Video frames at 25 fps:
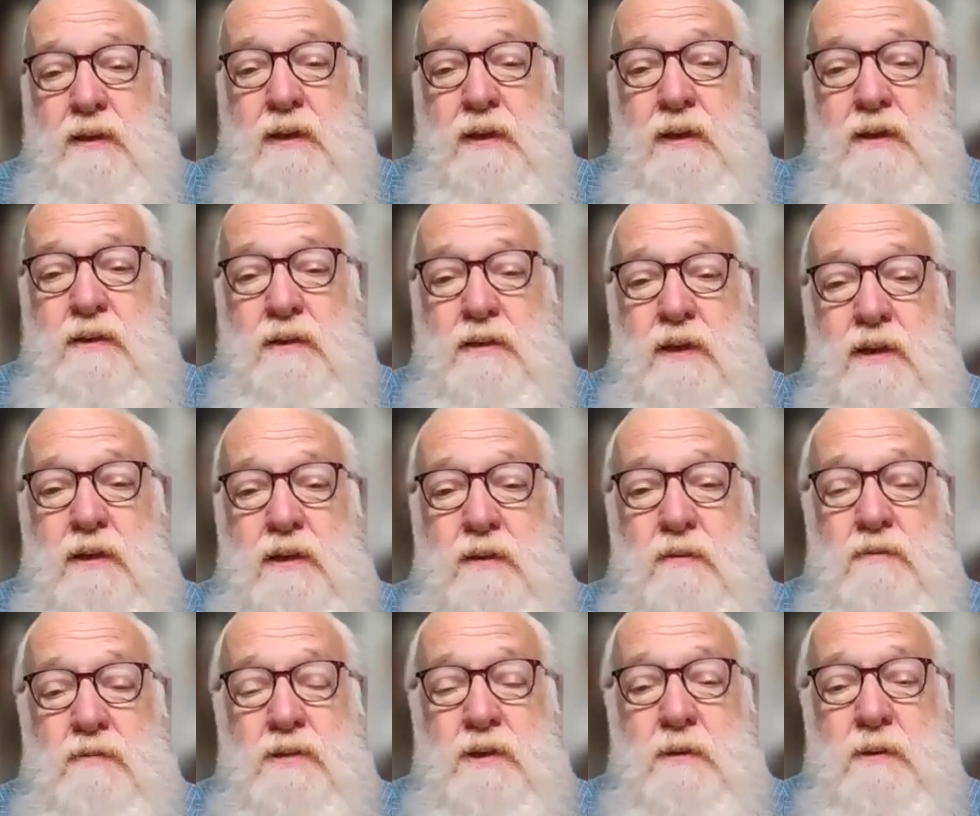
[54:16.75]
to
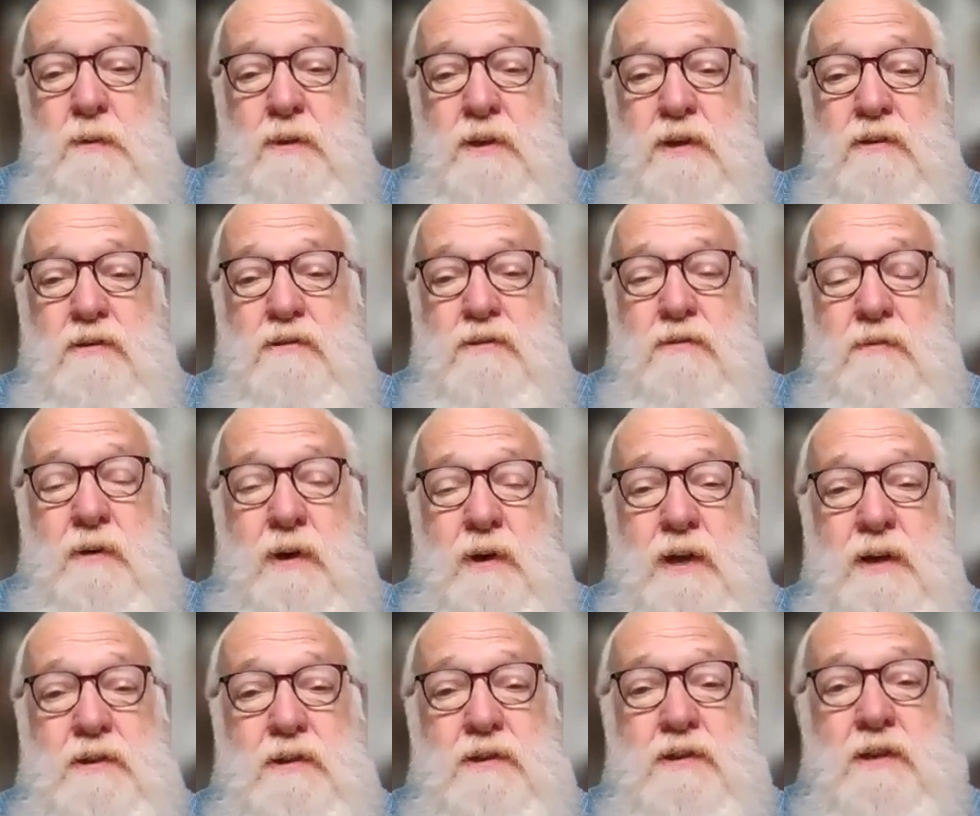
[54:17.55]
continue some of these
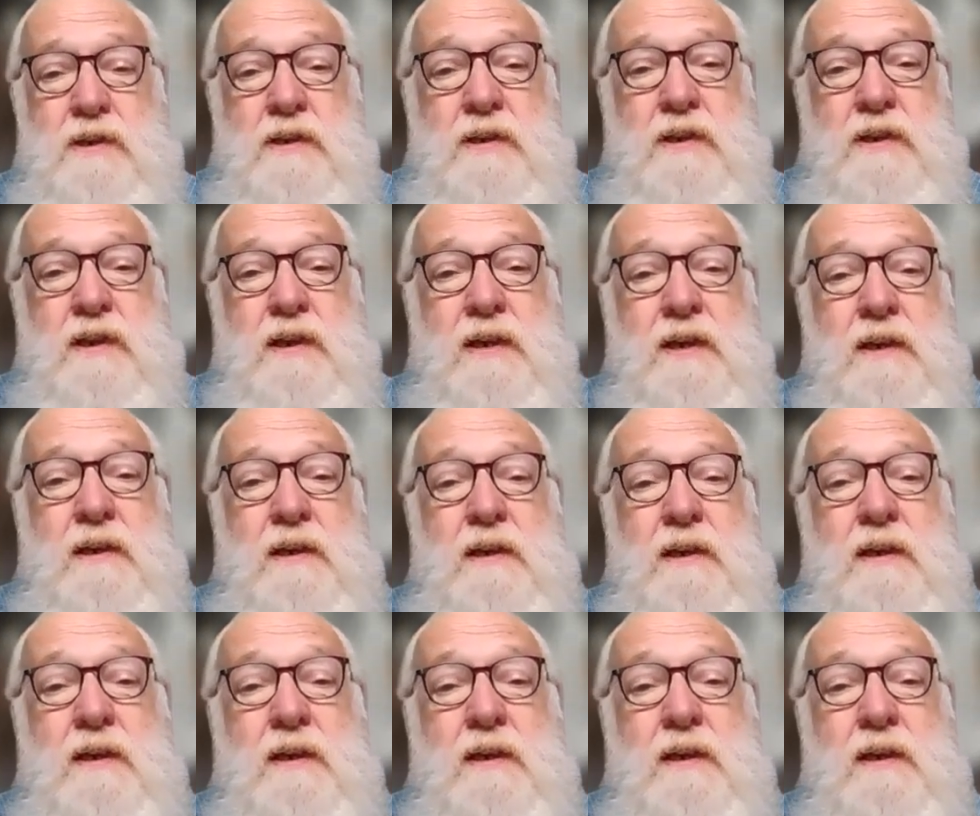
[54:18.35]
threads and